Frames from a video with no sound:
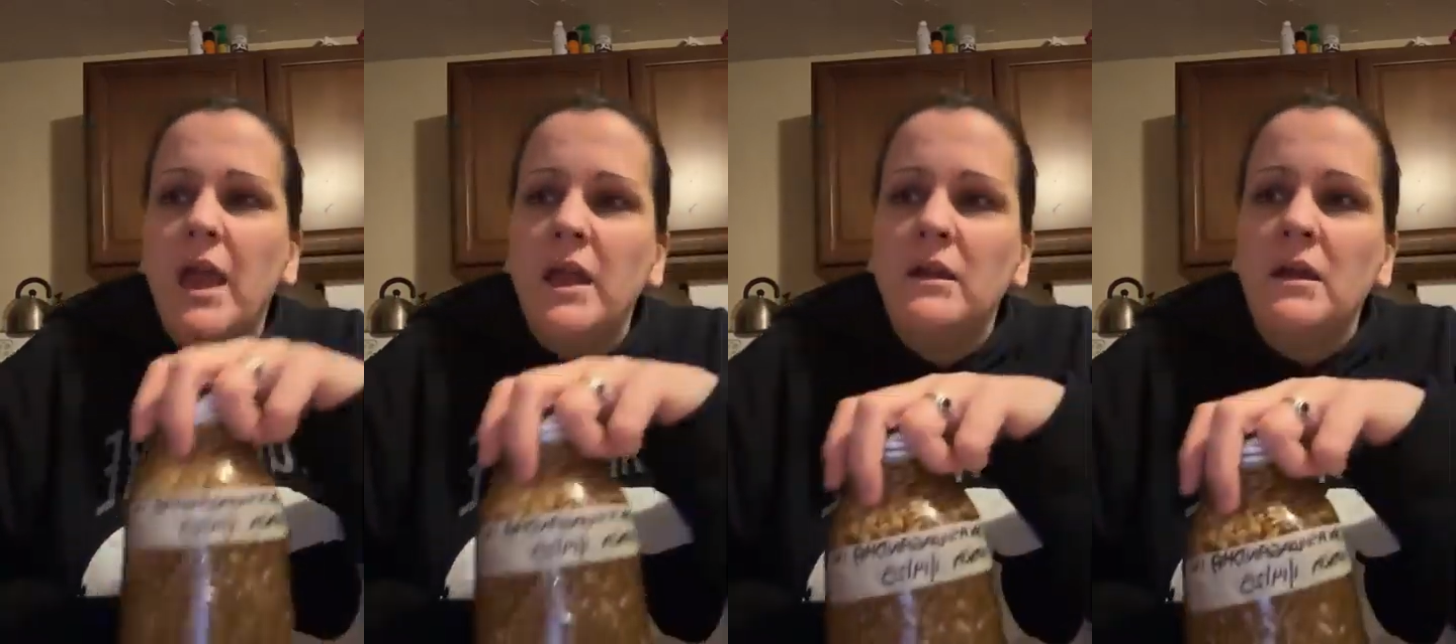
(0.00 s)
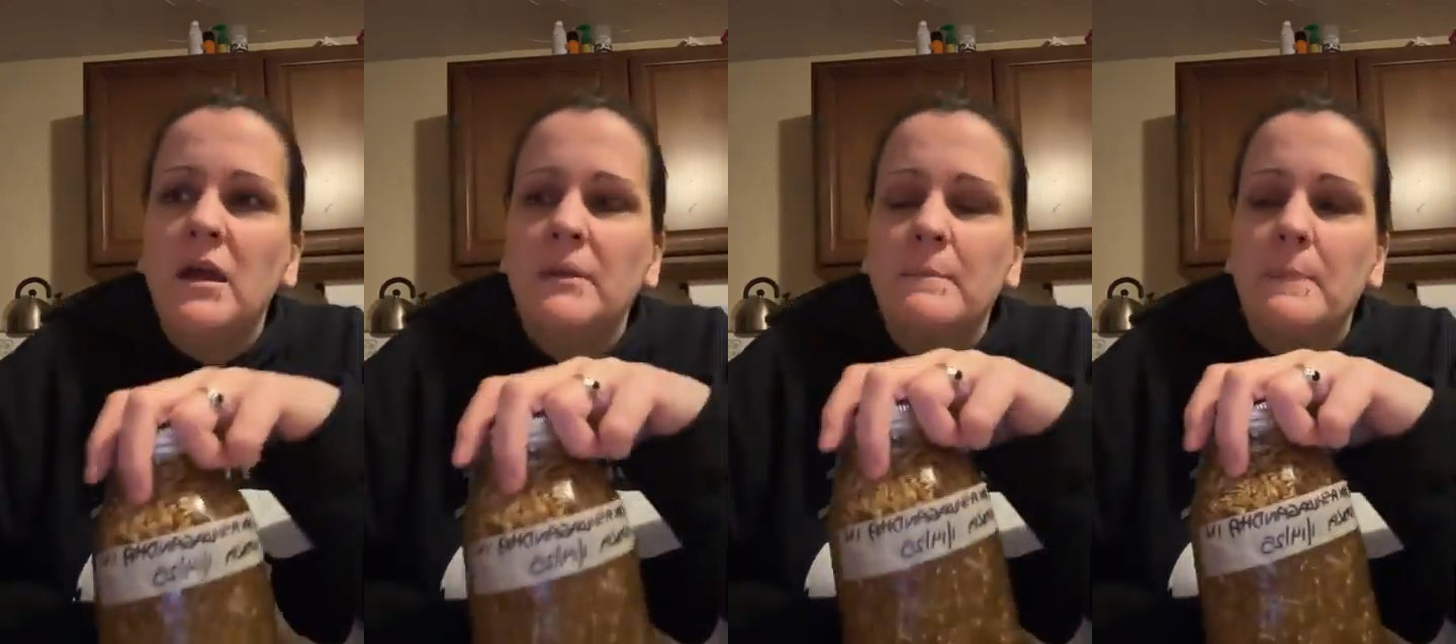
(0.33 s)

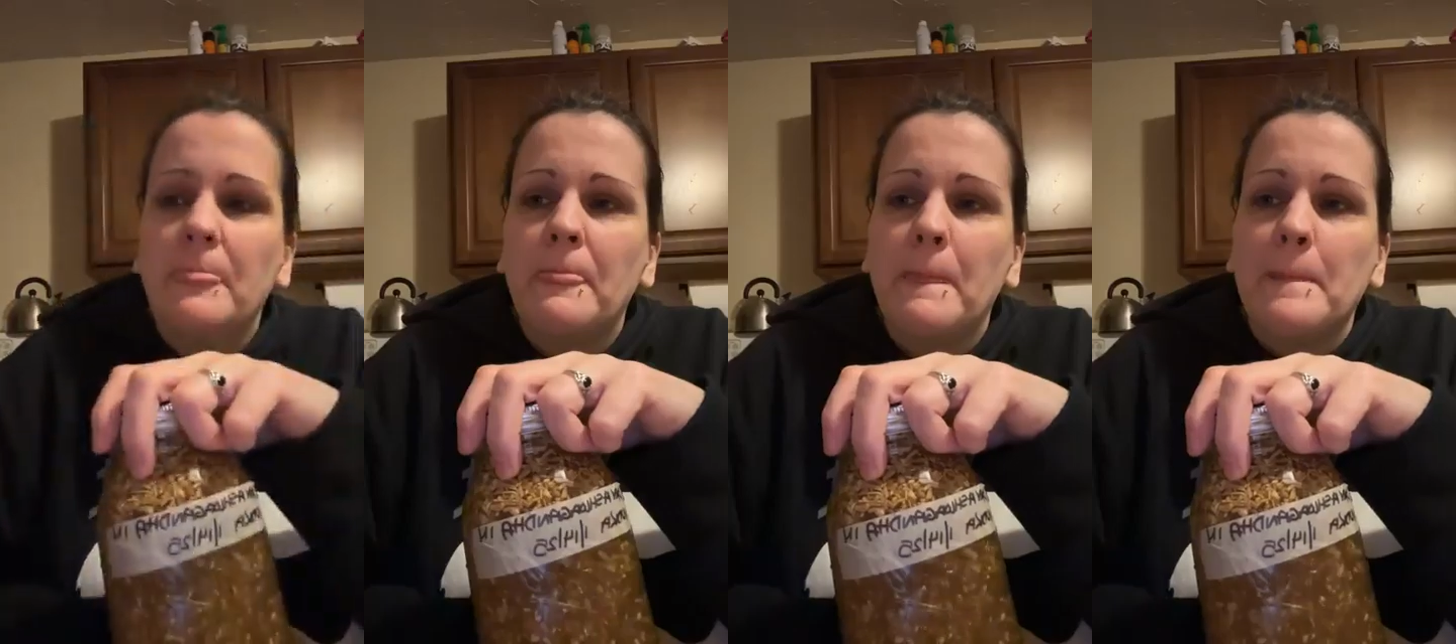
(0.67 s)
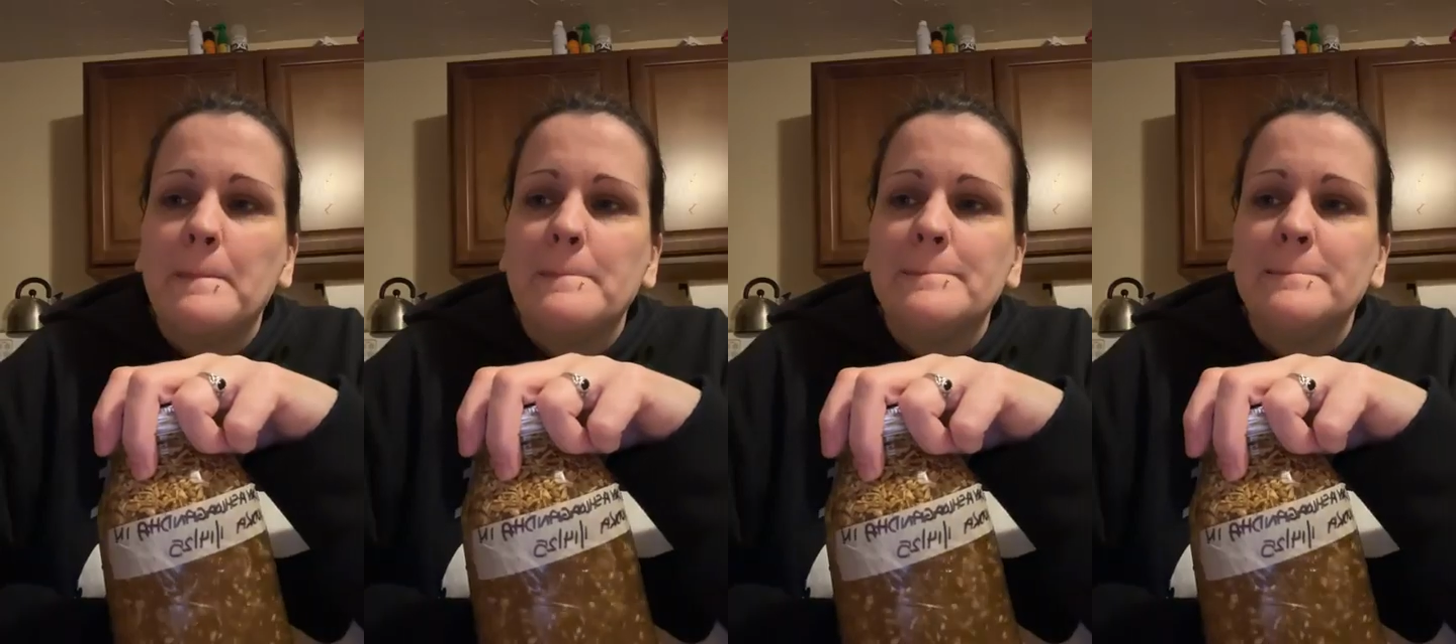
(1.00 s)
And
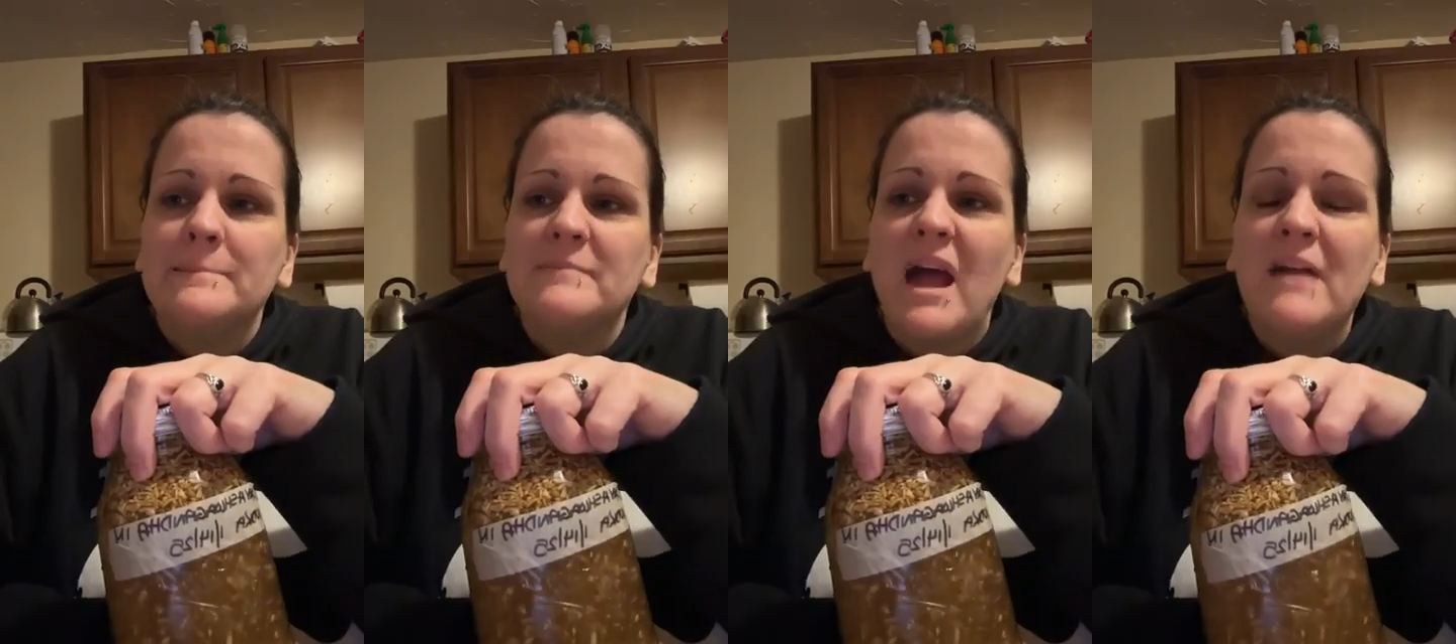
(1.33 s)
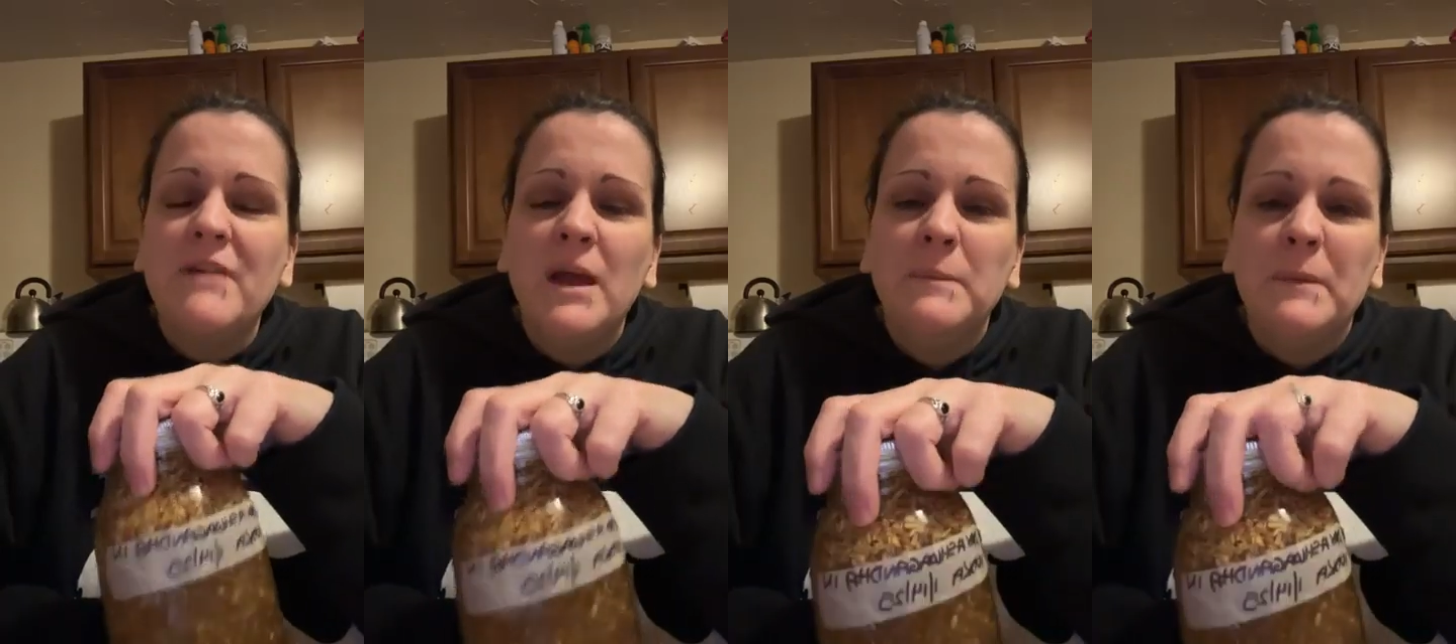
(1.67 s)

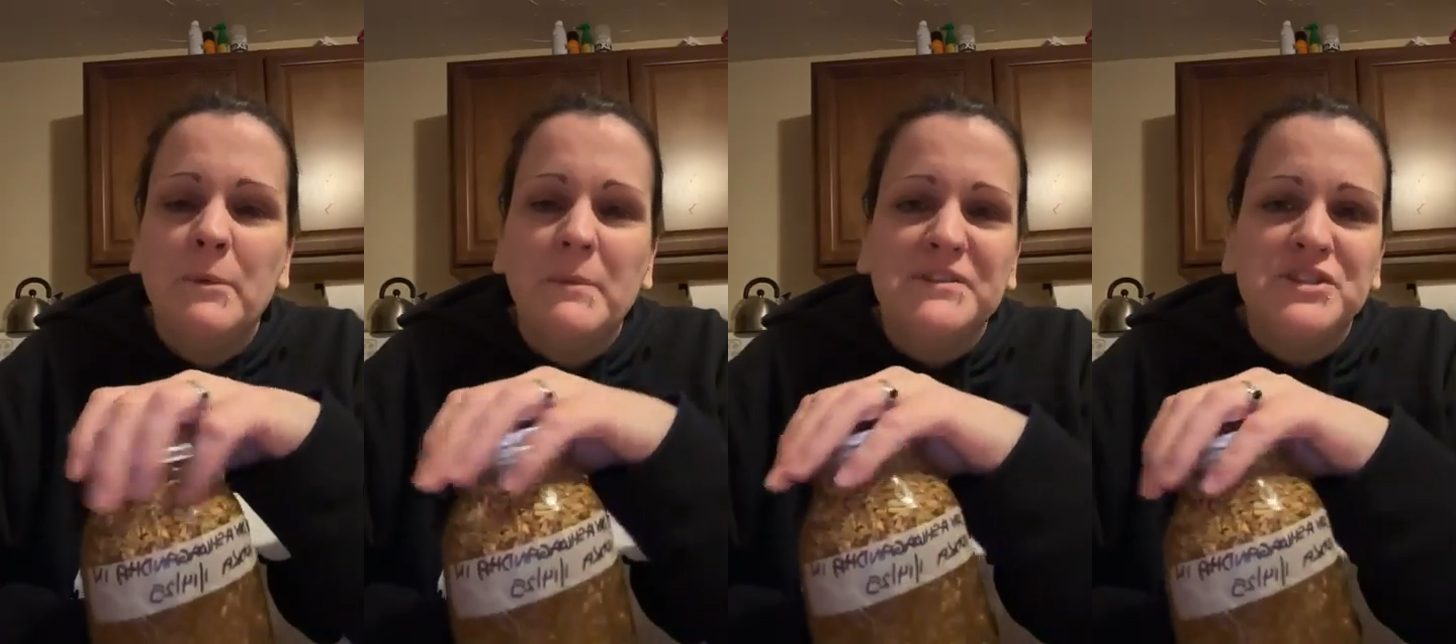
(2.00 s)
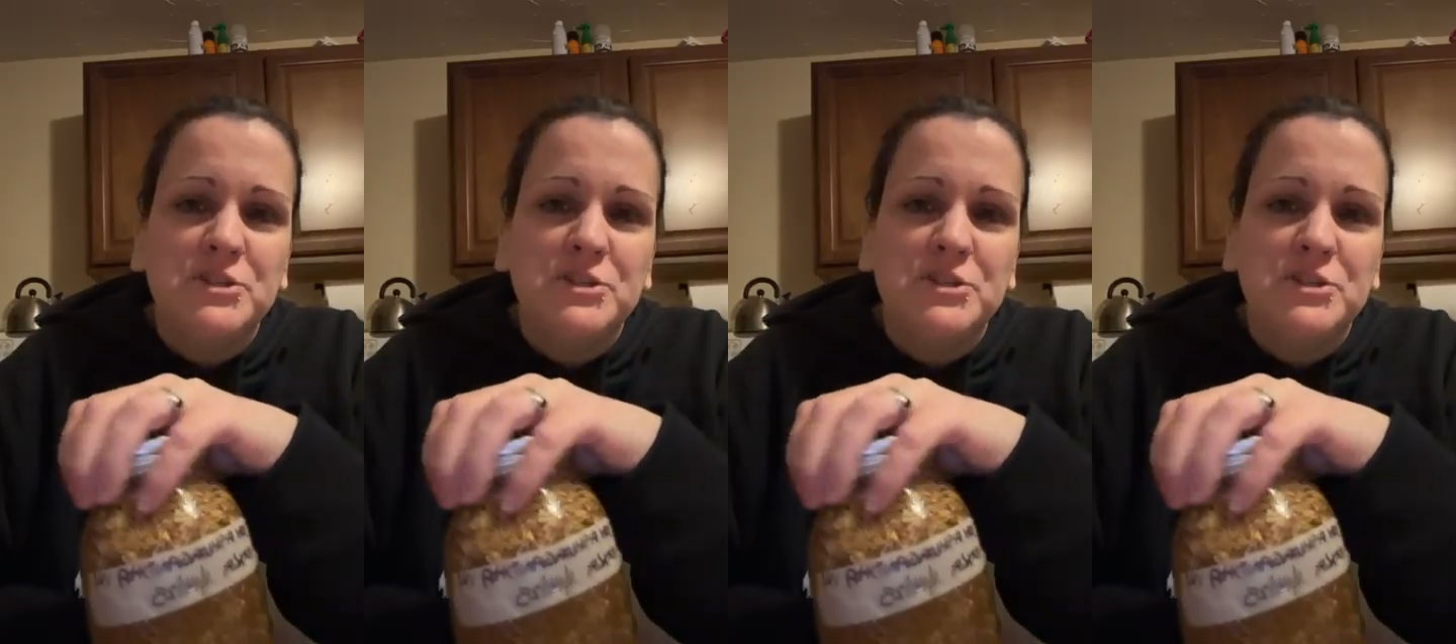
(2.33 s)
I've had people